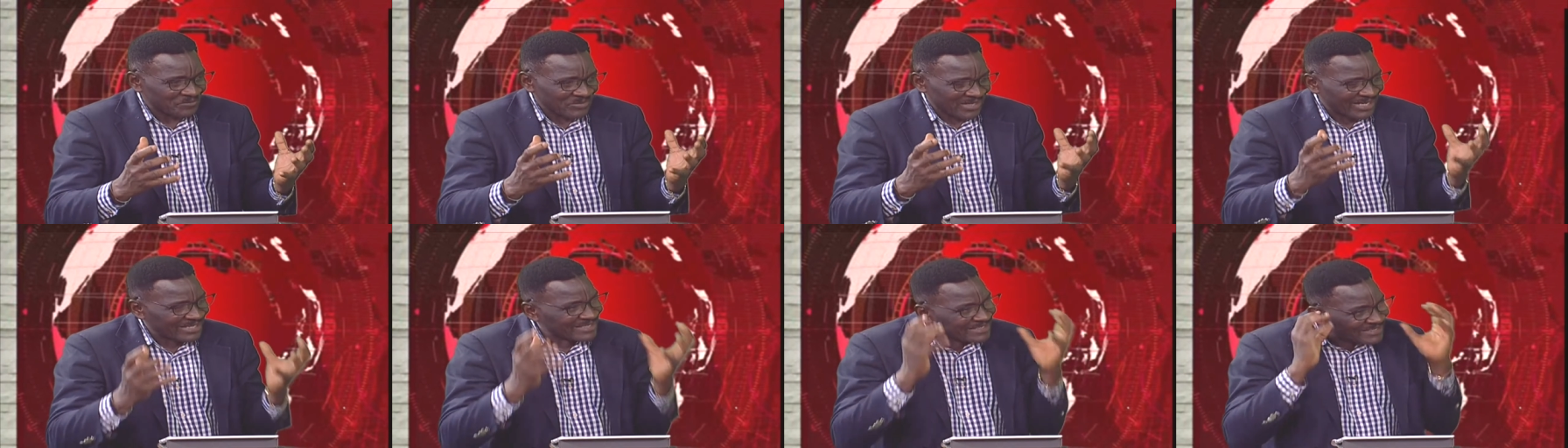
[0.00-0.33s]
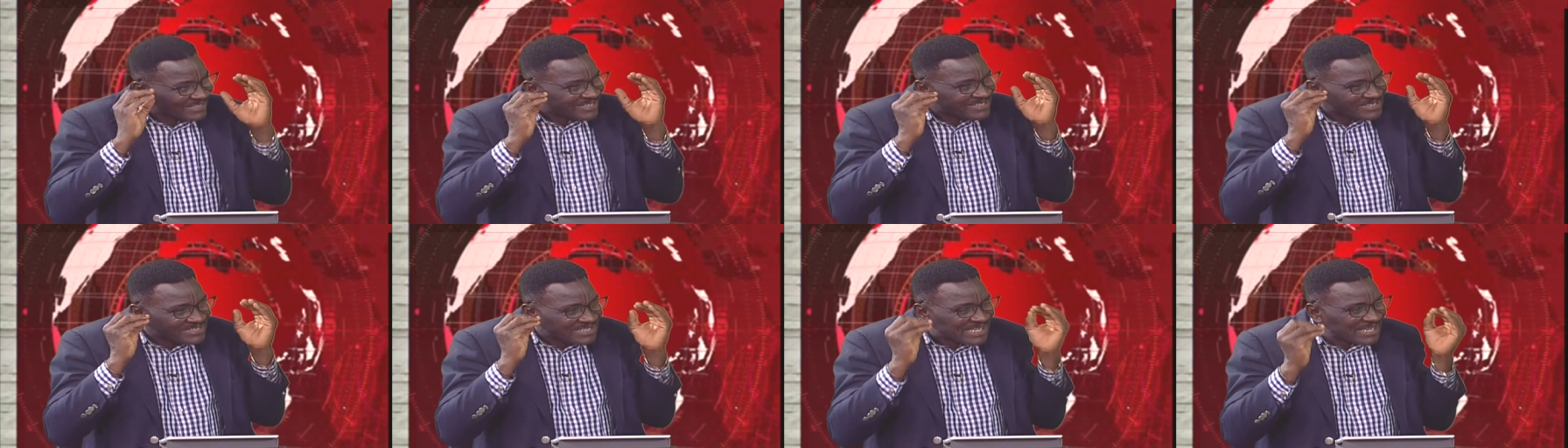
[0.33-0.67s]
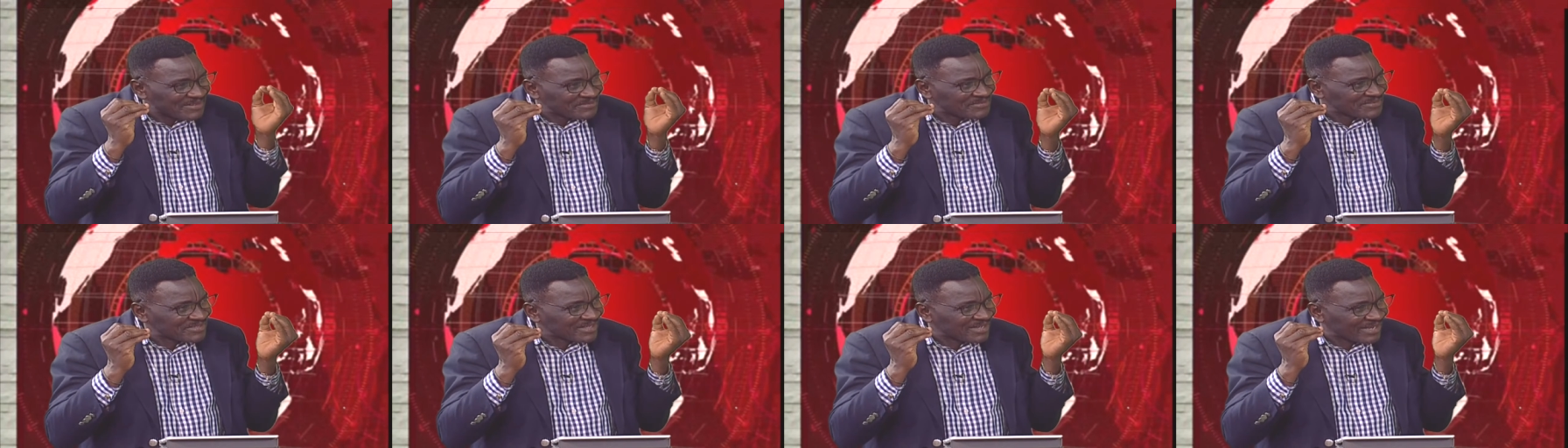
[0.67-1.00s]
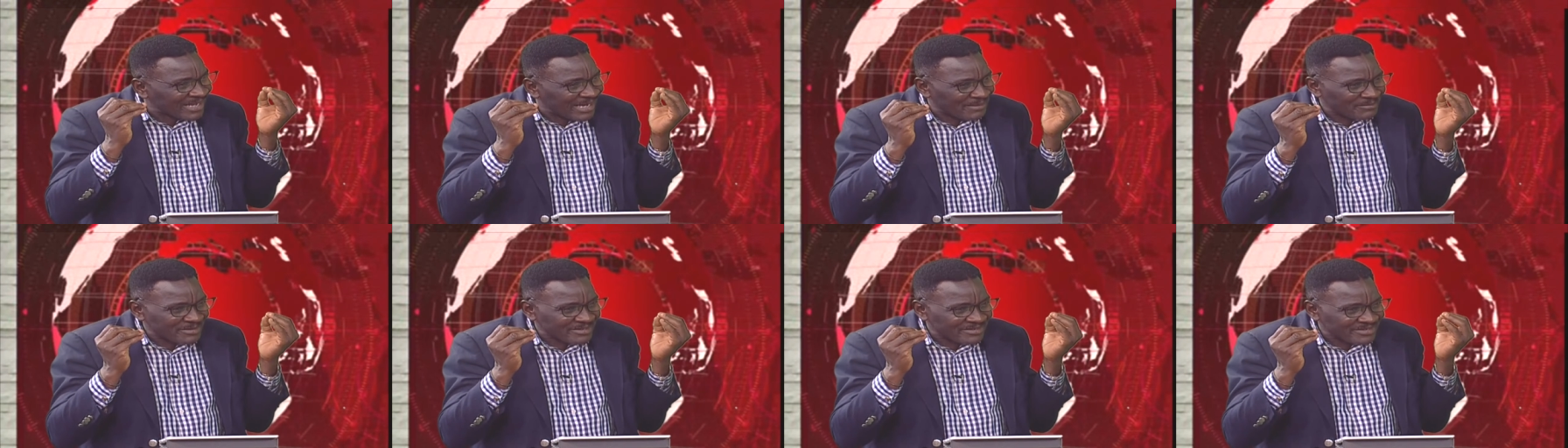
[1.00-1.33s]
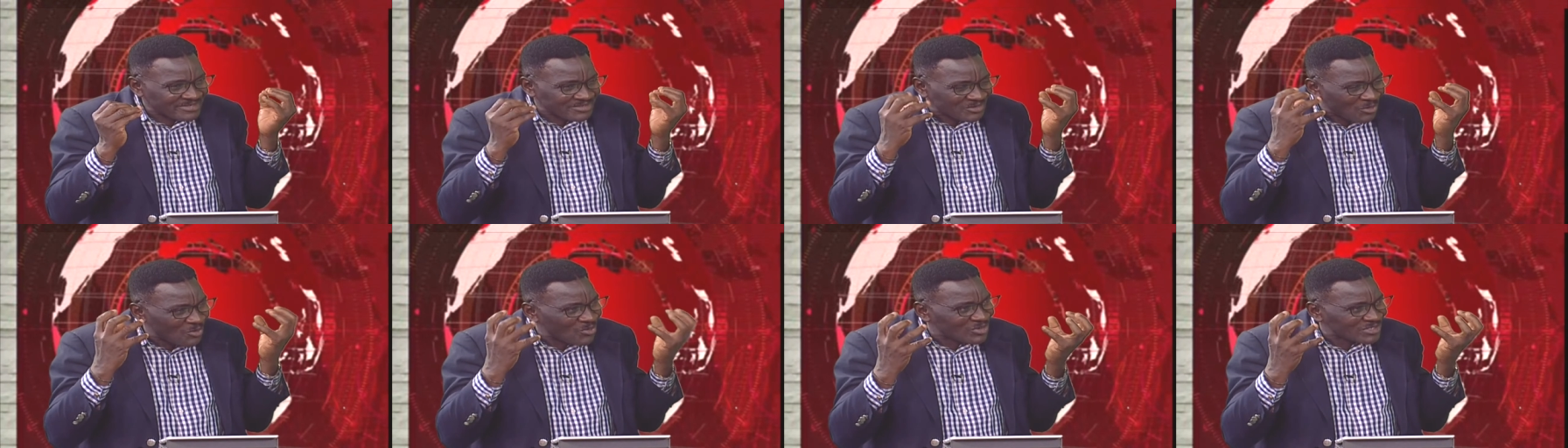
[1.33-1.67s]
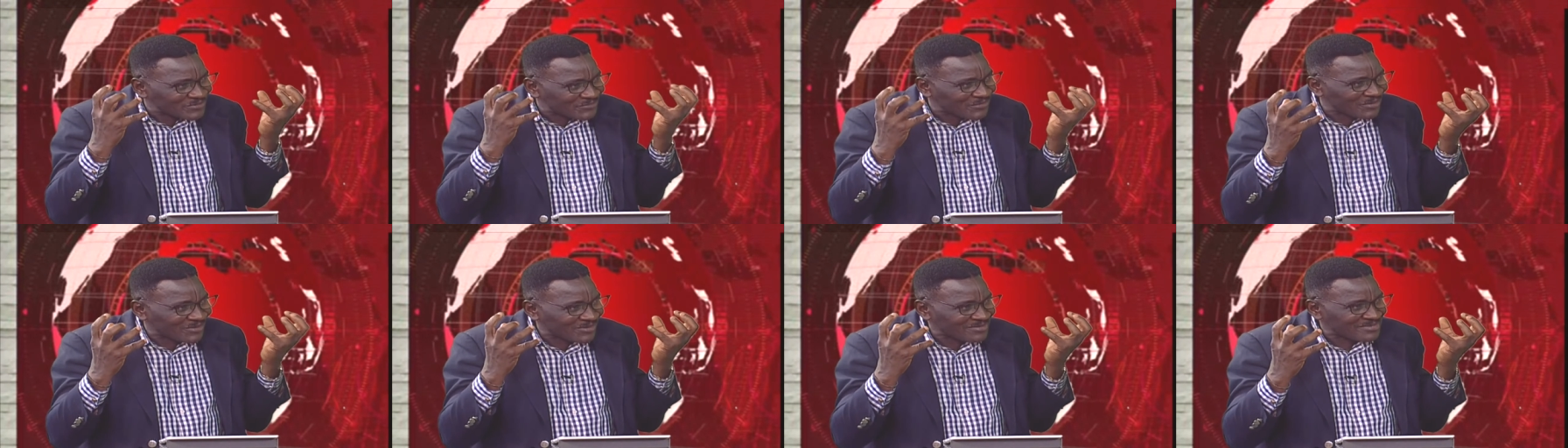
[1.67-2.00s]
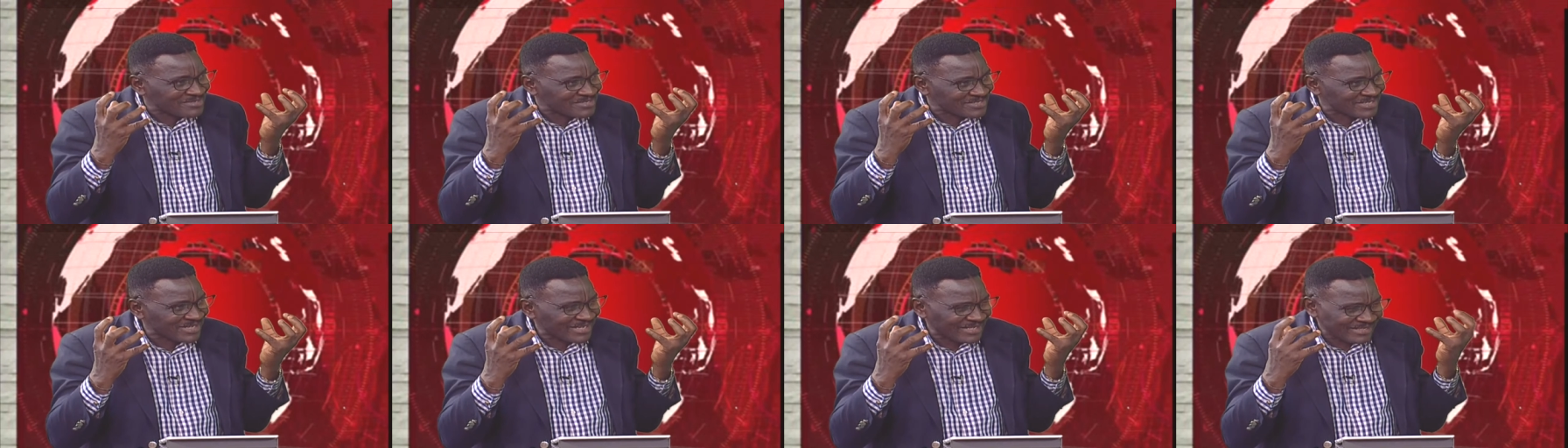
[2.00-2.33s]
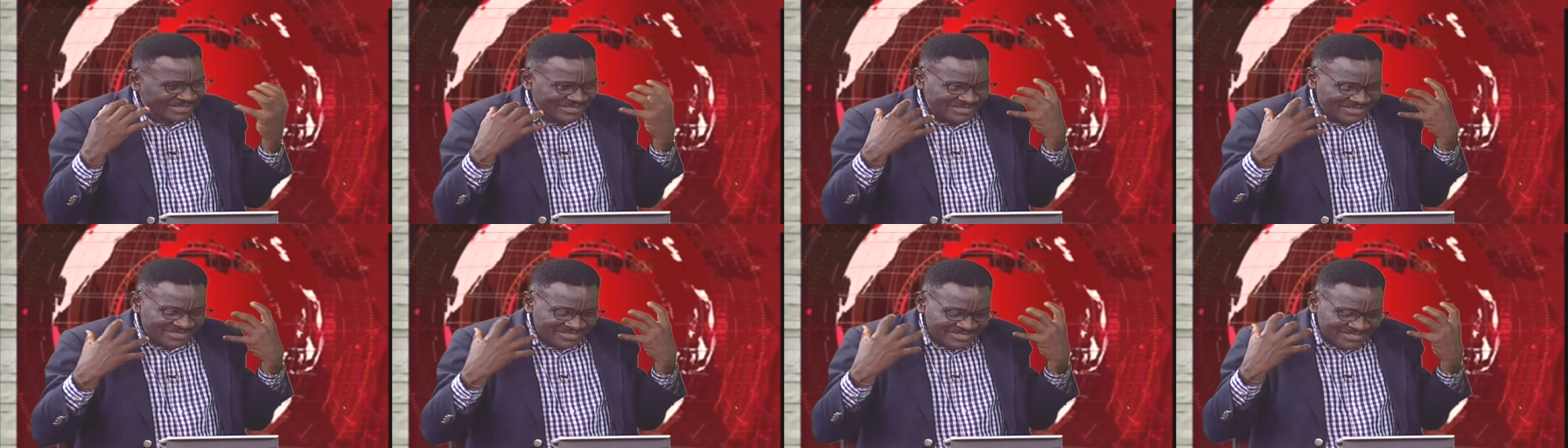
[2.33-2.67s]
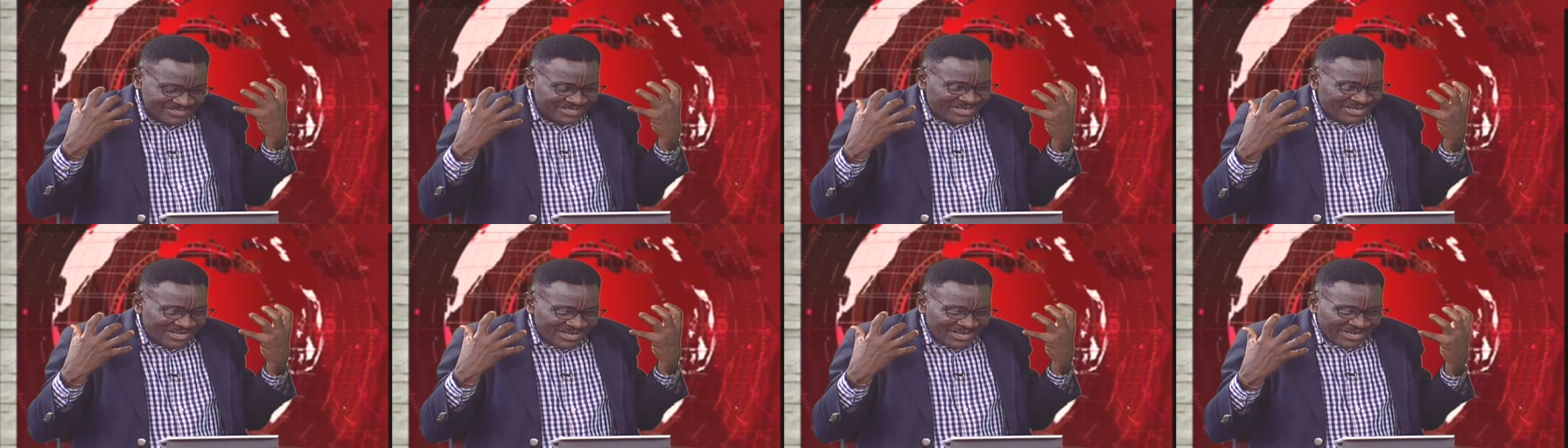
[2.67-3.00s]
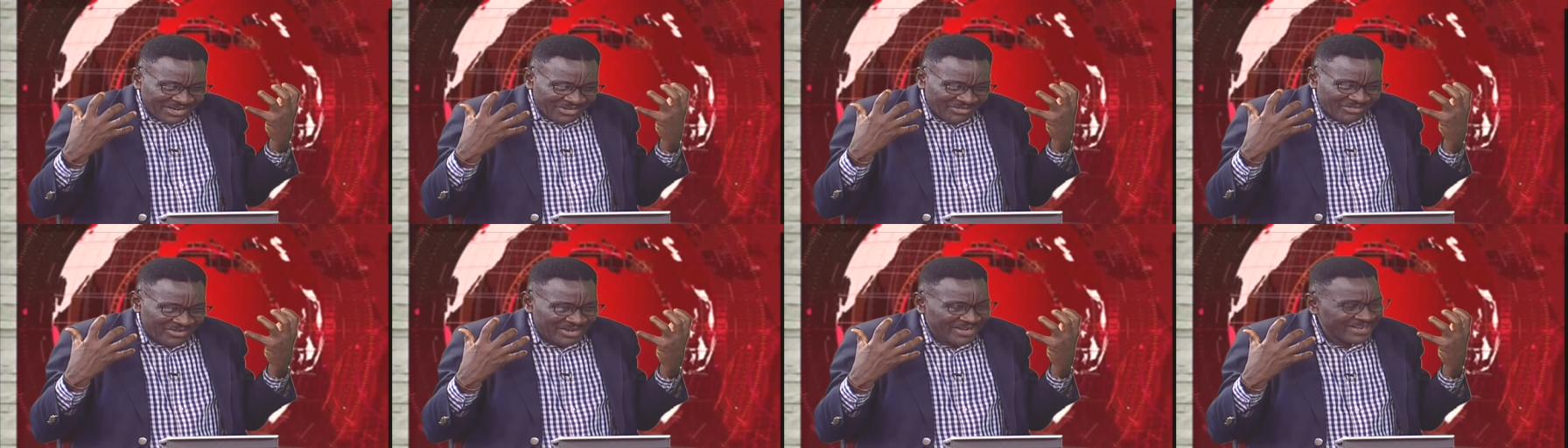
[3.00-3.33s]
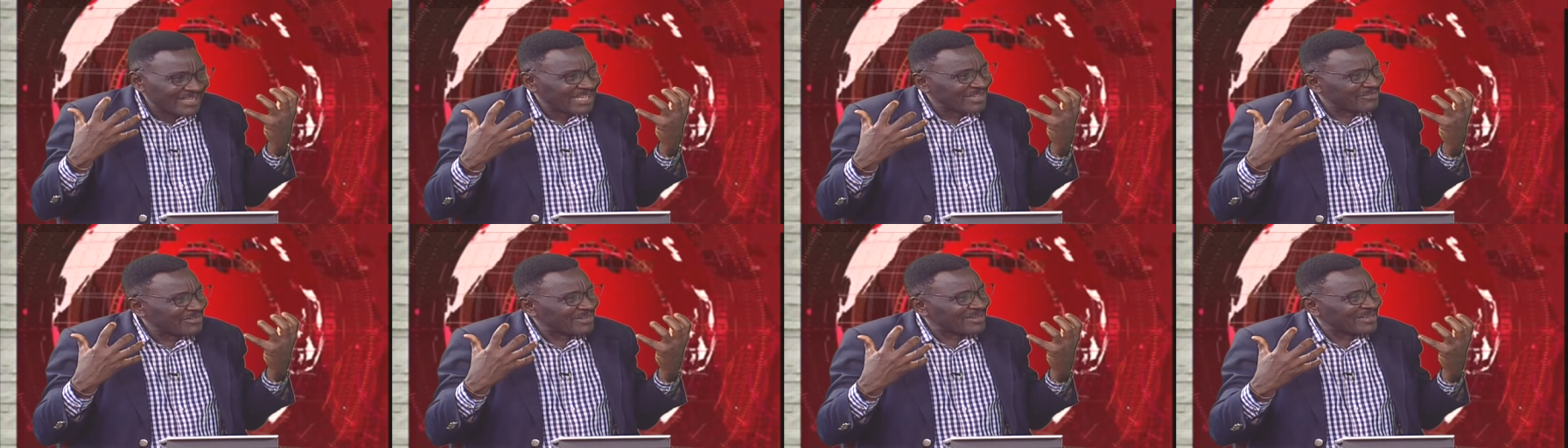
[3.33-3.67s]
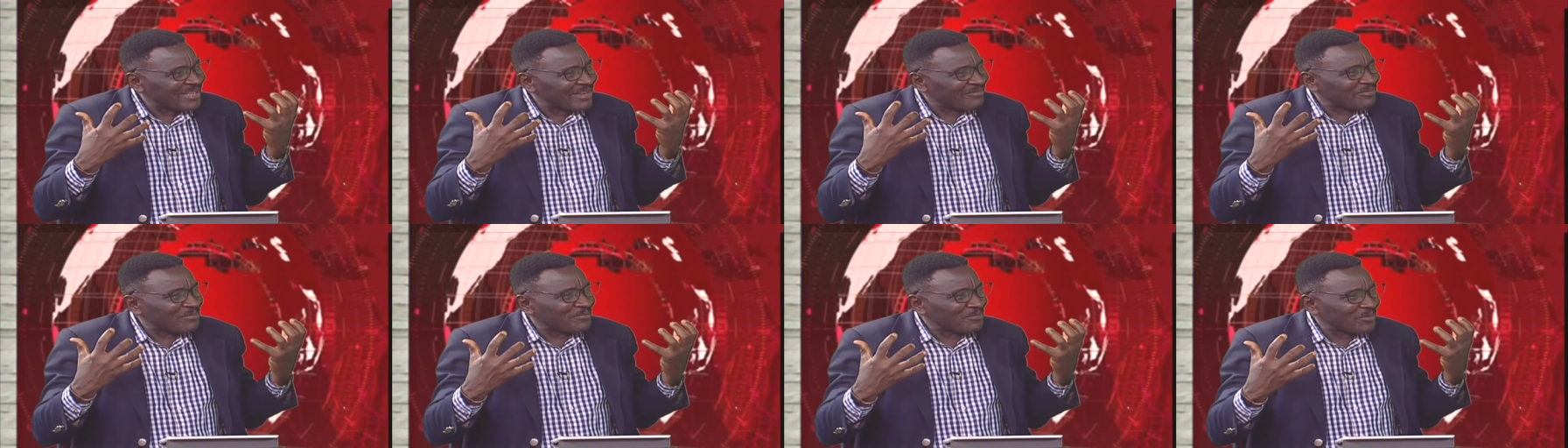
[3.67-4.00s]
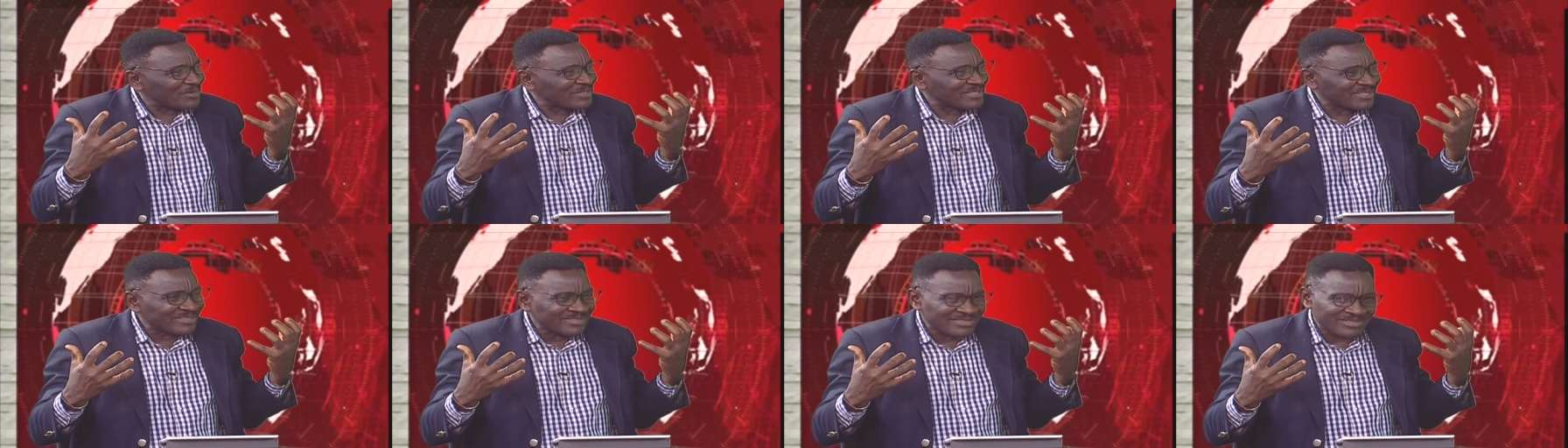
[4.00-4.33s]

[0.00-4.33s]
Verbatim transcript: And this gives, I mean, this calls for concern and it's really giving everybody,